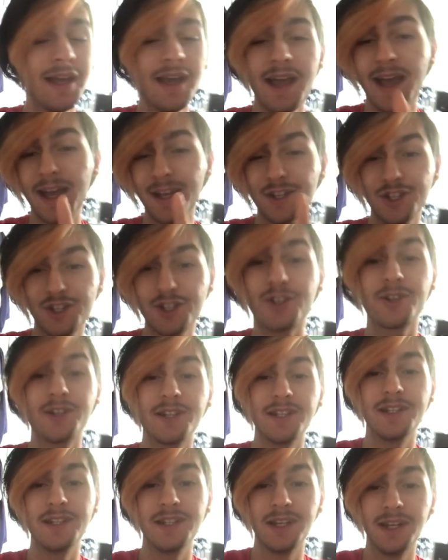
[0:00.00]
Has
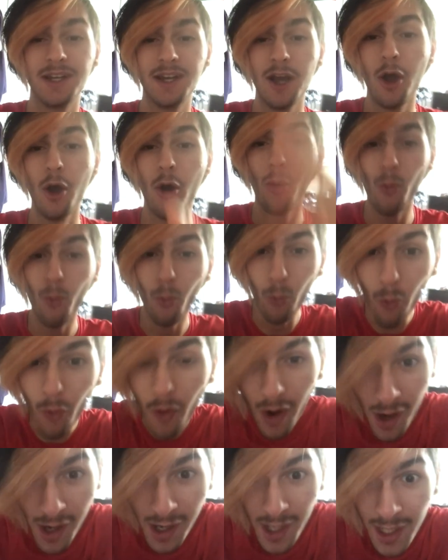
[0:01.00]
started.
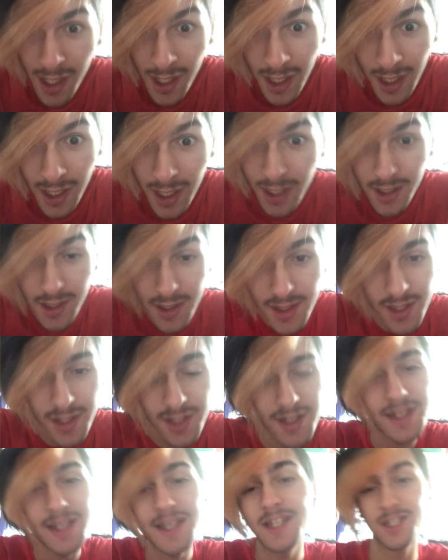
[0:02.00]

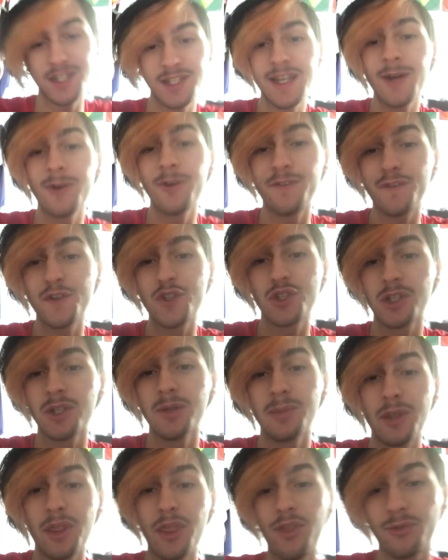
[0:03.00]
What? It's now officially
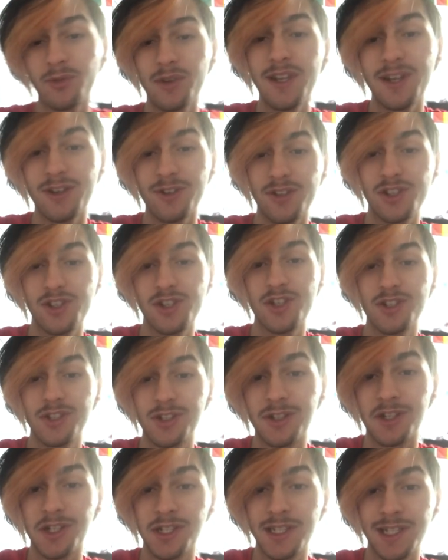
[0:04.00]
been three years since the
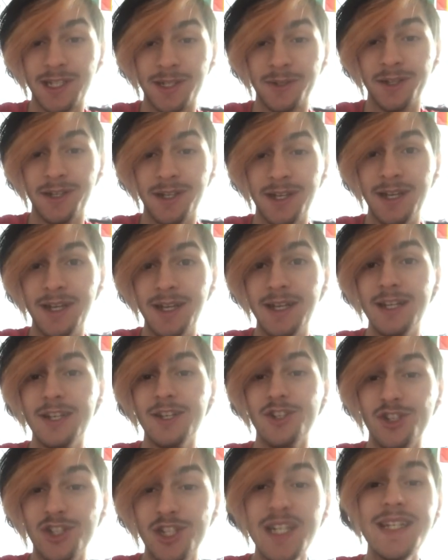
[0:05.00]
lockdown.
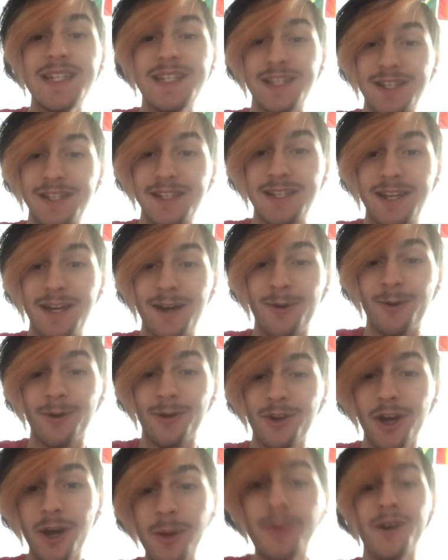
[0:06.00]
Jesus now,
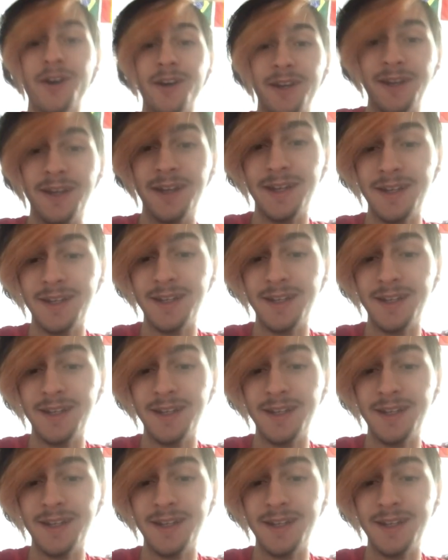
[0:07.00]
come on.